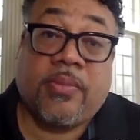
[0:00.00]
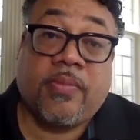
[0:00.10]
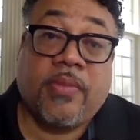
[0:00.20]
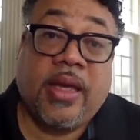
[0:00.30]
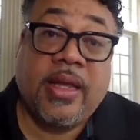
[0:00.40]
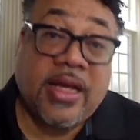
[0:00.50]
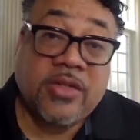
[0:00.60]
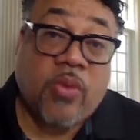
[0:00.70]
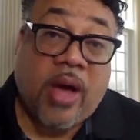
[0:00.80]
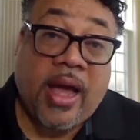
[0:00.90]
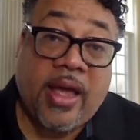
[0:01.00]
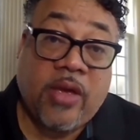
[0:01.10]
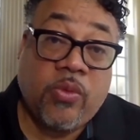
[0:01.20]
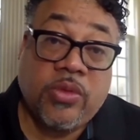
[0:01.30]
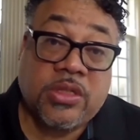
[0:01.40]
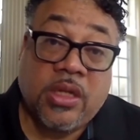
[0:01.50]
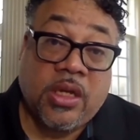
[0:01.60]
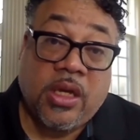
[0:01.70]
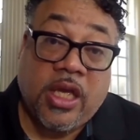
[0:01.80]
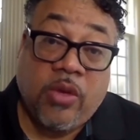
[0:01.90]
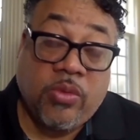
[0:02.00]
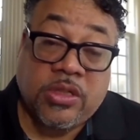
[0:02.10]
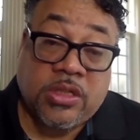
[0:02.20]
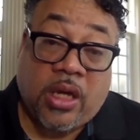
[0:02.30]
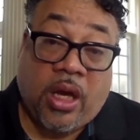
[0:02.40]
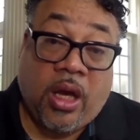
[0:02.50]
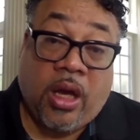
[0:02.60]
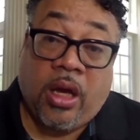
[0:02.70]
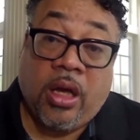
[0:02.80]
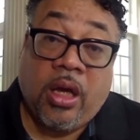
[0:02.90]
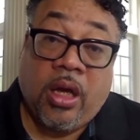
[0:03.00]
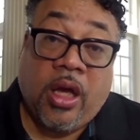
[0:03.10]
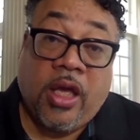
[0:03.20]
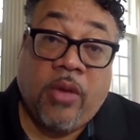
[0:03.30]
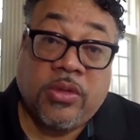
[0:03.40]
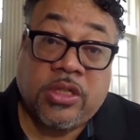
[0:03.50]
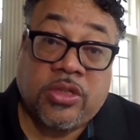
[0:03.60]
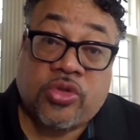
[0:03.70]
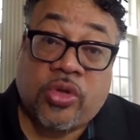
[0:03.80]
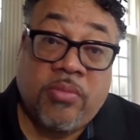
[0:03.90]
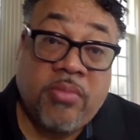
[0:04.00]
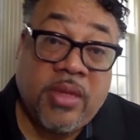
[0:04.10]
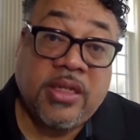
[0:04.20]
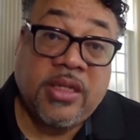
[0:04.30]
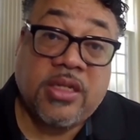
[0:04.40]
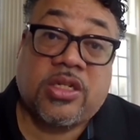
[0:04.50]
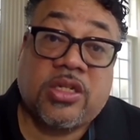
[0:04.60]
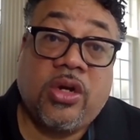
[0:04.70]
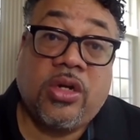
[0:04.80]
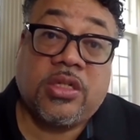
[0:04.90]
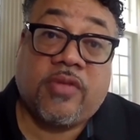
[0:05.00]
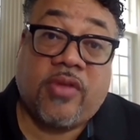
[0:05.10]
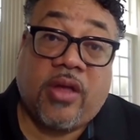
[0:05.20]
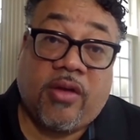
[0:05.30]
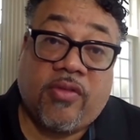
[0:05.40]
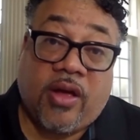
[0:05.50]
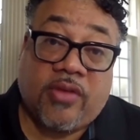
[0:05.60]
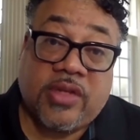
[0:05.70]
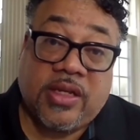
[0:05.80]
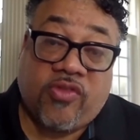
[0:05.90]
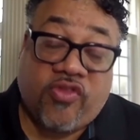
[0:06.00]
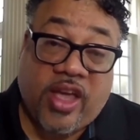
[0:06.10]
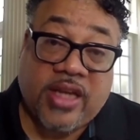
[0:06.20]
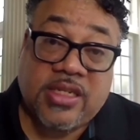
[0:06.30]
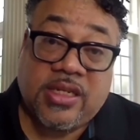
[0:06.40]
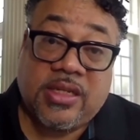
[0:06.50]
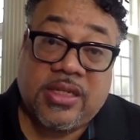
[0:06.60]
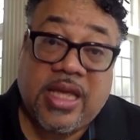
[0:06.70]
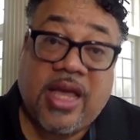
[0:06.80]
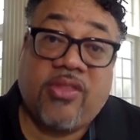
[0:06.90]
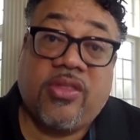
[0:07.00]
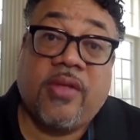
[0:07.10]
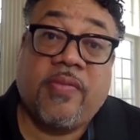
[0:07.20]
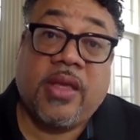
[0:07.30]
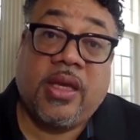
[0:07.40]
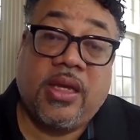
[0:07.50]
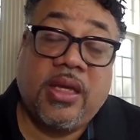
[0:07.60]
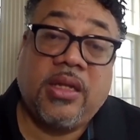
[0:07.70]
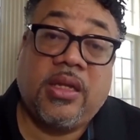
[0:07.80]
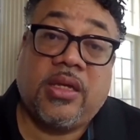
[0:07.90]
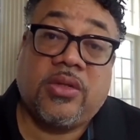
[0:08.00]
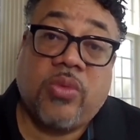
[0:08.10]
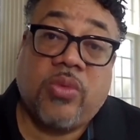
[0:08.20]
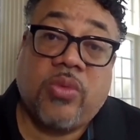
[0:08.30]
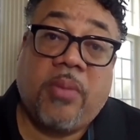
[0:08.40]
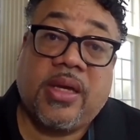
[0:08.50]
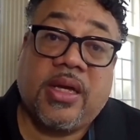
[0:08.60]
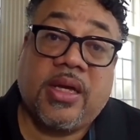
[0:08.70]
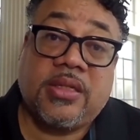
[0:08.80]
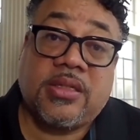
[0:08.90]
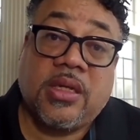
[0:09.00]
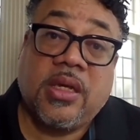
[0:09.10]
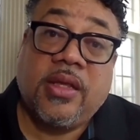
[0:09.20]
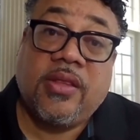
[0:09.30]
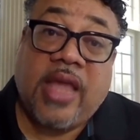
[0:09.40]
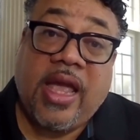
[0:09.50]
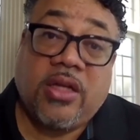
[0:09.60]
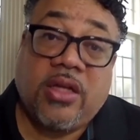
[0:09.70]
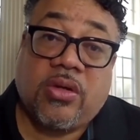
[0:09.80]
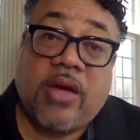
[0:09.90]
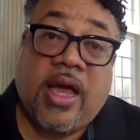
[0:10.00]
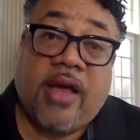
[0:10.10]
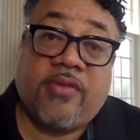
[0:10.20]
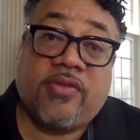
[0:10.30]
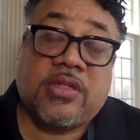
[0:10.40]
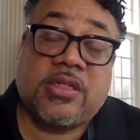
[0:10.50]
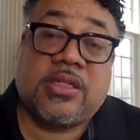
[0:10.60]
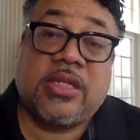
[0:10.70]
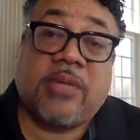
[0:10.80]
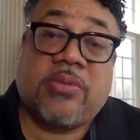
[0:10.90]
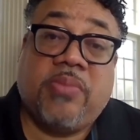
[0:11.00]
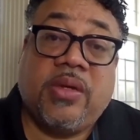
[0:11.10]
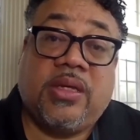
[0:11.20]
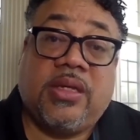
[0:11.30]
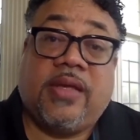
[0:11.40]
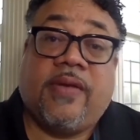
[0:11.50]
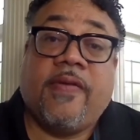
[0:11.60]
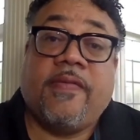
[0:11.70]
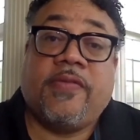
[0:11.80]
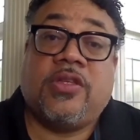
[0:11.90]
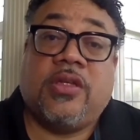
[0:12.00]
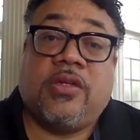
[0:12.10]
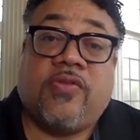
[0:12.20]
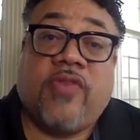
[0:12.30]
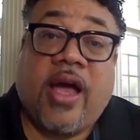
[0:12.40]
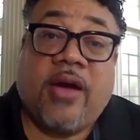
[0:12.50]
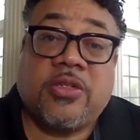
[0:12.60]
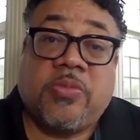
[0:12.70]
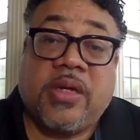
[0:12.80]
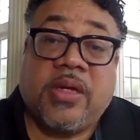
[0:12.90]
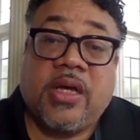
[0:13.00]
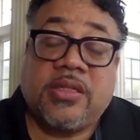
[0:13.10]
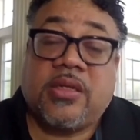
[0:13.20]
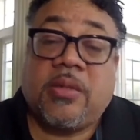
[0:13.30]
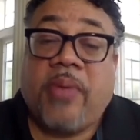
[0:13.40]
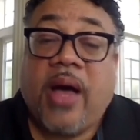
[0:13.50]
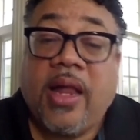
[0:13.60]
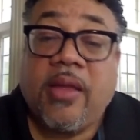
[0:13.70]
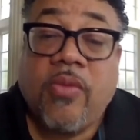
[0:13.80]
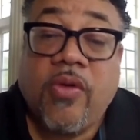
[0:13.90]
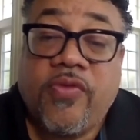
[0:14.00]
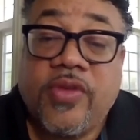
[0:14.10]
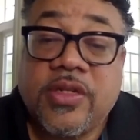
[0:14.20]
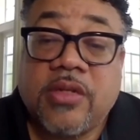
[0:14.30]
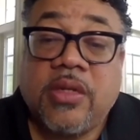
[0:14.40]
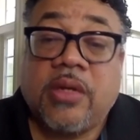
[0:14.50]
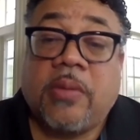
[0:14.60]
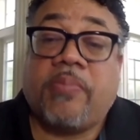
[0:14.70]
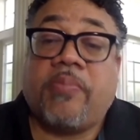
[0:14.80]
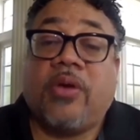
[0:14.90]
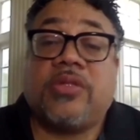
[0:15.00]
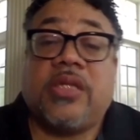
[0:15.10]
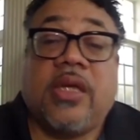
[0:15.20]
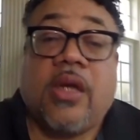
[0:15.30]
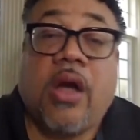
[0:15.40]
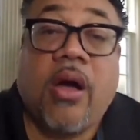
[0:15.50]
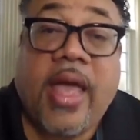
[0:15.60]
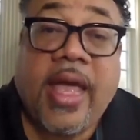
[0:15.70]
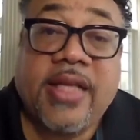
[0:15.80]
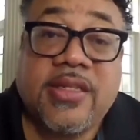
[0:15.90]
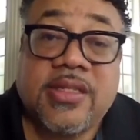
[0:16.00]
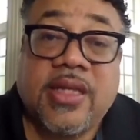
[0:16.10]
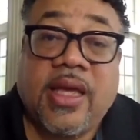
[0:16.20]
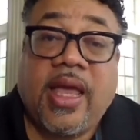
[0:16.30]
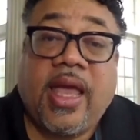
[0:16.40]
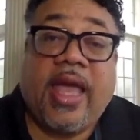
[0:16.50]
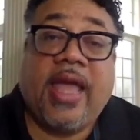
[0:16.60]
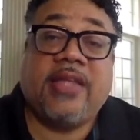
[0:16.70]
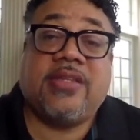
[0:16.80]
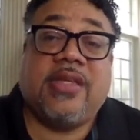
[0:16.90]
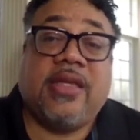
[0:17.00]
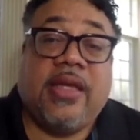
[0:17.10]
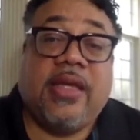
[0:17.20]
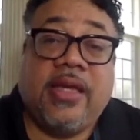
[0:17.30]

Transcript: And that's why it was a tremendous surge of infection and death in Italy as well, because they also have susceptibility to this virus because of the polymorphism in a protein called ACE, ACE.